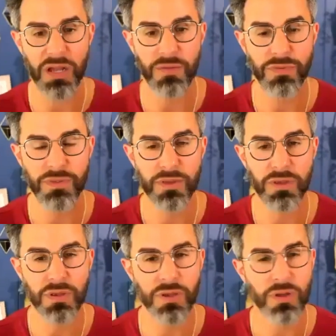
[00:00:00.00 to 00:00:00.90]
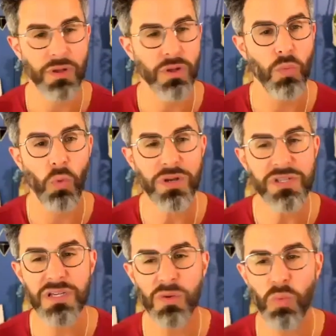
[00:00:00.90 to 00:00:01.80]
What is that? What's a high paying
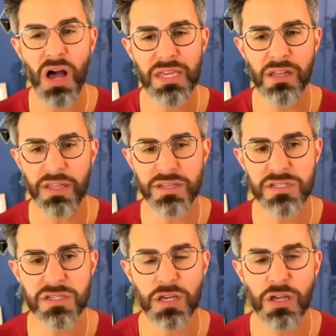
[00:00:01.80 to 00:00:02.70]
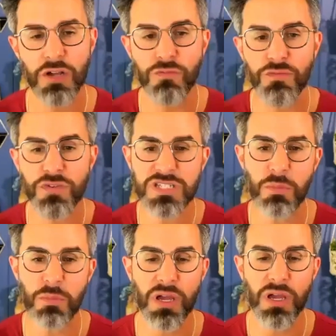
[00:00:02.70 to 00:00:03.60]
client? For some of you,
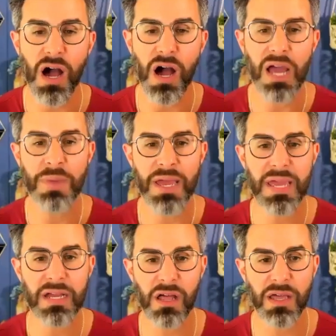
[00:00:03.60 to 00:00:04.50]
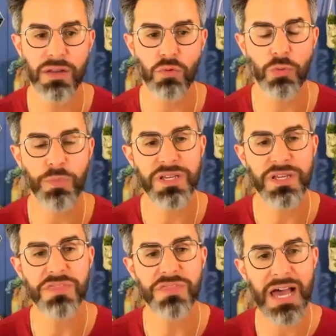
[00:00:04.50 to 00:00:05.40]
a high paying client would be
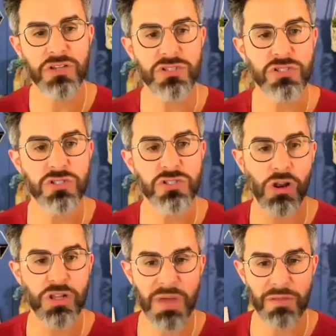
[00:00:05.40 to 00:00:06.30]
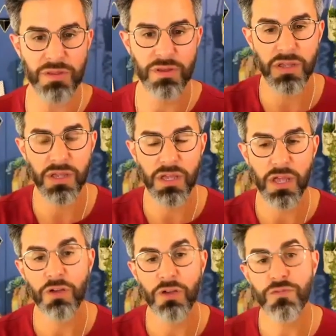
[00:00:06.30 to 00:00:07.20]
$1,000 a month.
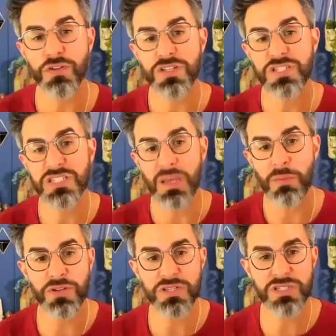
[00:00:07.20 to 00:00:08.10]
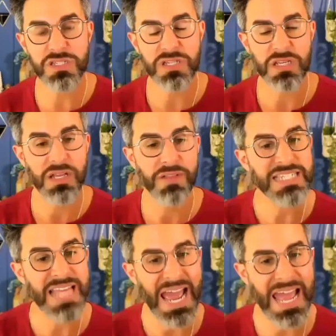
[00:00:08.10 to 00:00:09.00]
For some of us,
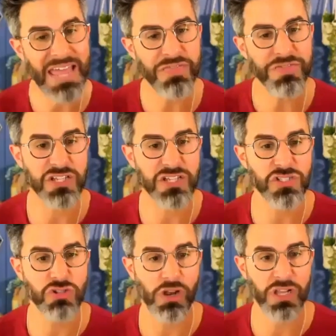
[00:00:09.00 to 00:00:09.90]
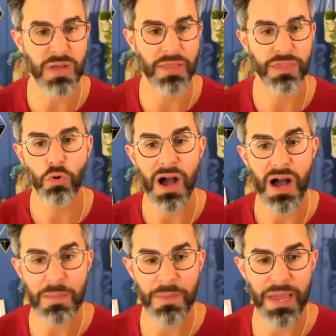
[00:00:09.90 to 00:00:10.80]
$10,000 a month would be a
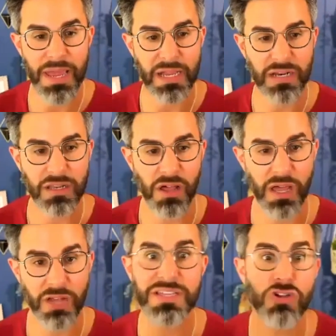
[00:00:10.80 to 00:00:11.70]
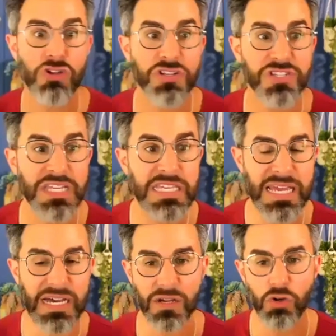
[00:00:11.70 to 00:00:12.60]
high paying client. $10,000 a
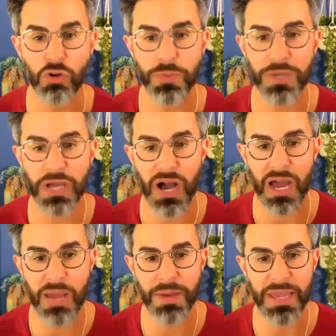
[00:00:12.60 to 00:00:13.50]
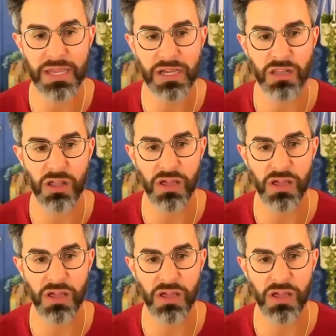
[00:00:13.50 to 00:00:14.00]
year would be a high paying client.